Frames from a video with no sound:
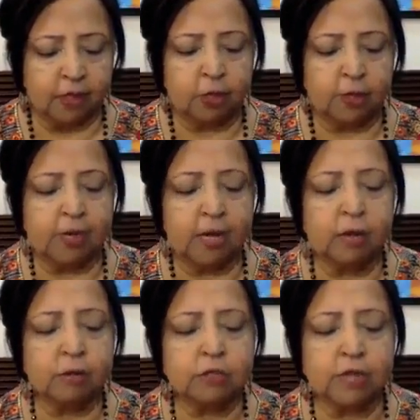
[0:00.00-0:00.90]
You can
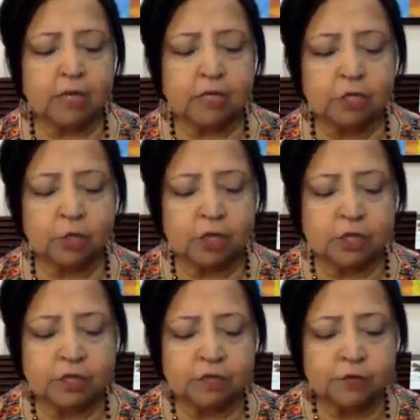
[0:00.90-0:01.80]
now you can
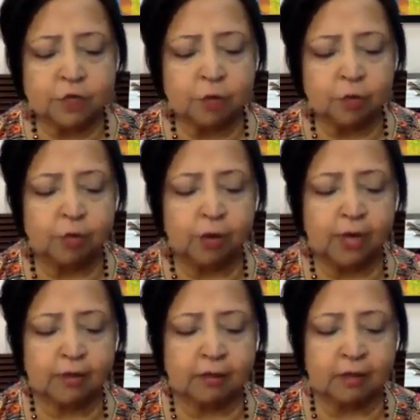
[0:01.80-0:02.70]
shift your breath.
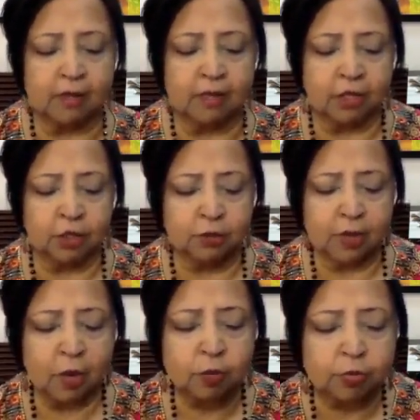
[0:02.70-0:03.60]
You
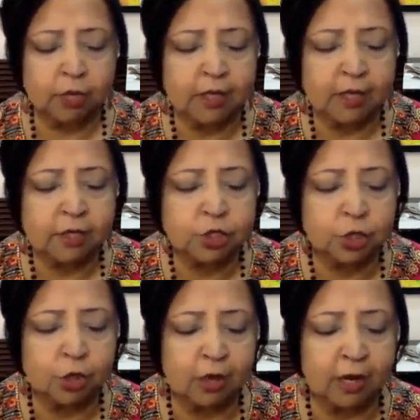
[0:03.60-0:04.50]
now breathe into
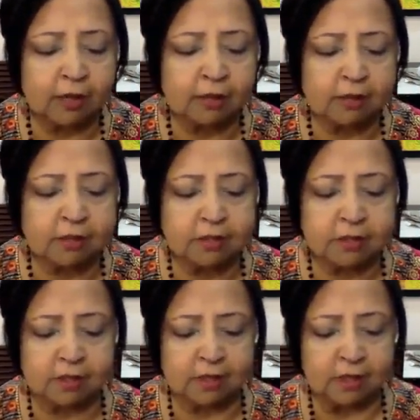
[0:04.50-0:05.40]
your
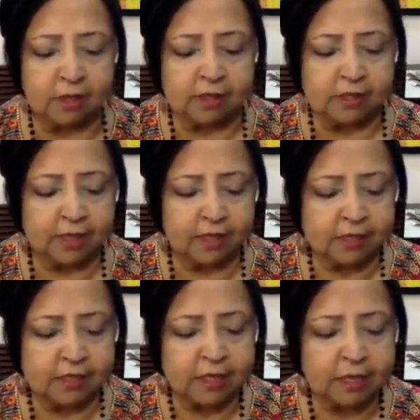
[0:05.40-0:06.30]
lungs. Take a
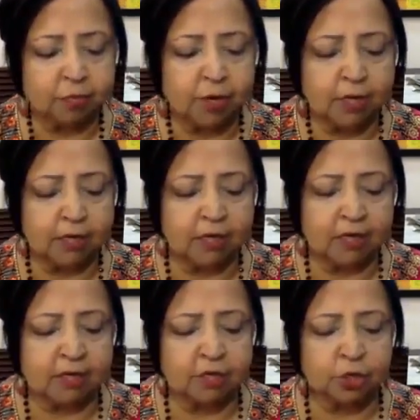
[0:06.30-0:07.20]
deep breath
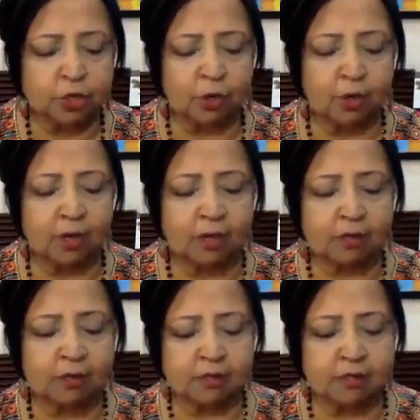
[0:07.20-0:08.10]
into your
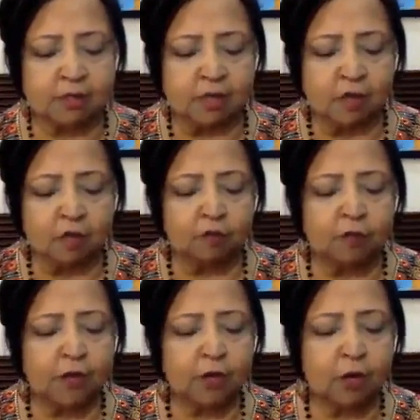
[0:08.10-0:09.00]
lungs.
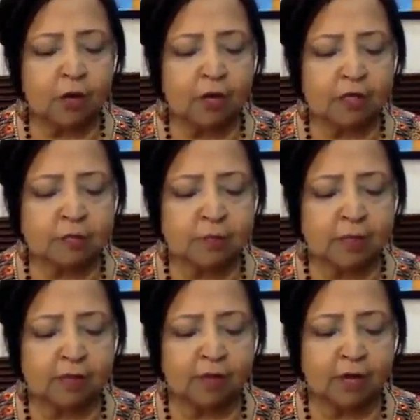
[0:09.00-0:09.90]
Fill your lungs with
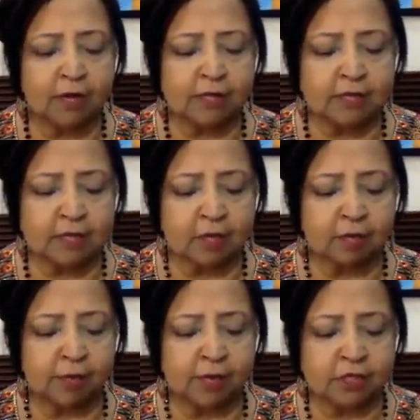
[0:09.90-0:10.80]
love, kindness, and
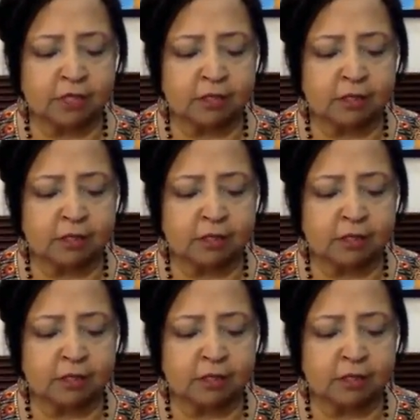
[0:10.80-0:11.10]
compassion.